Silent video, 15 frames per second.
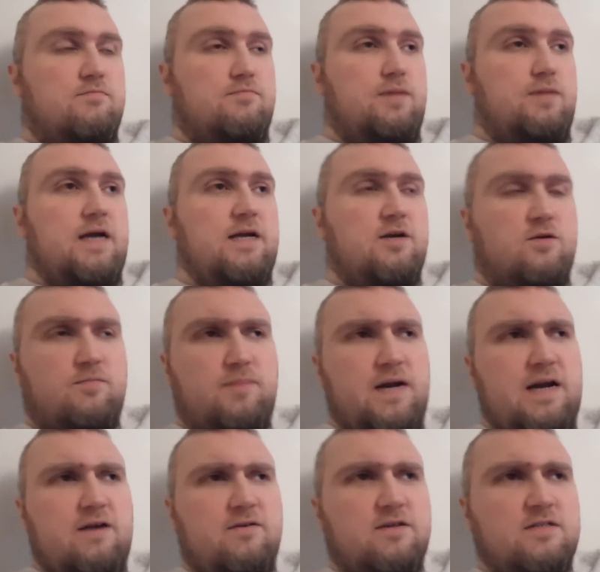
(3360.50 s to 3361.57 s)
by her
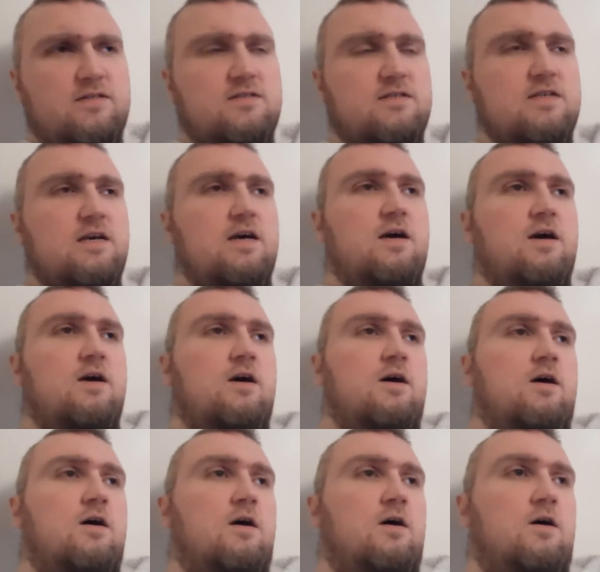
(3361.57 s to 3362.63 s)
parents.
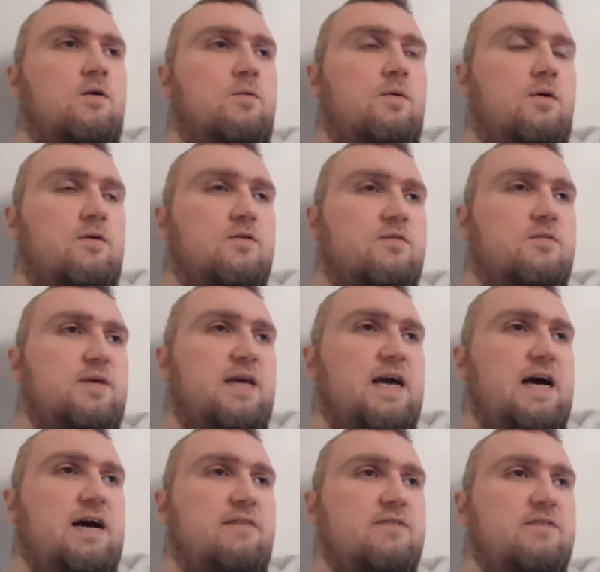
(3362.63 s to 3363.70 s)
We ultimately
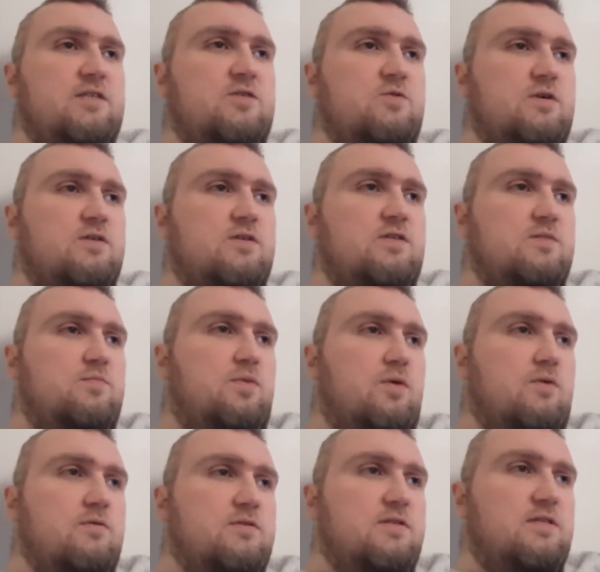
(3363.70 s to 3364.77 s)
have it to where
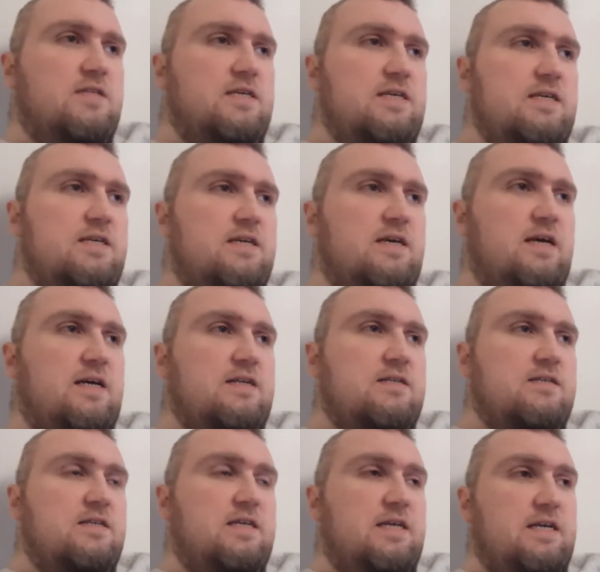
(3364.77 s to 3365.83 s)
supposedly,
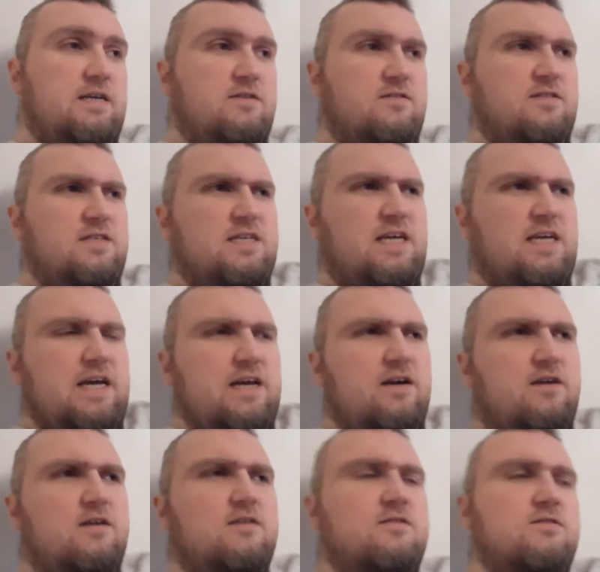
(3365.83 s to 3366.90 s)
and here's the
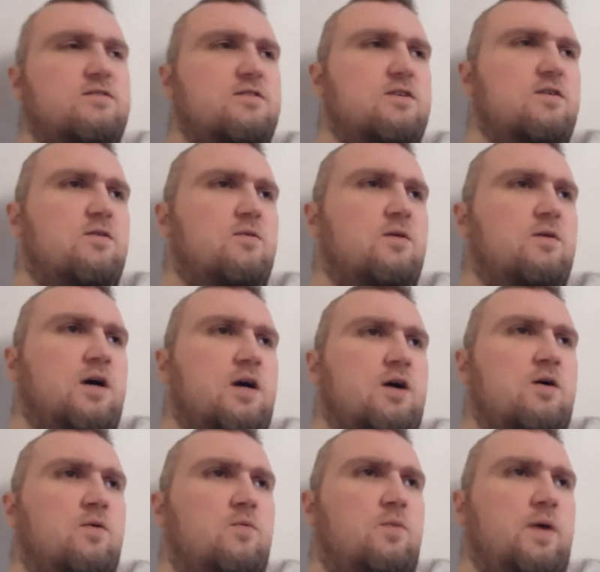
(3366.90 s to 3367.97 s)
kicker. So
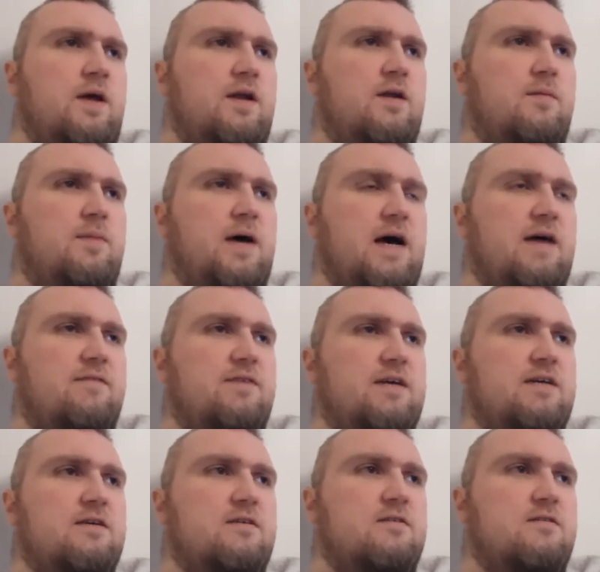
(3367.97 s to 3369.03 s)
we end up
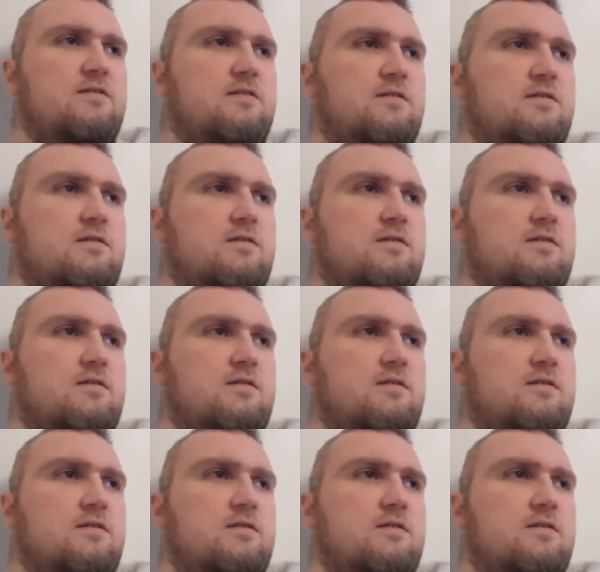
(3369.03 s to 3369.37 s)
having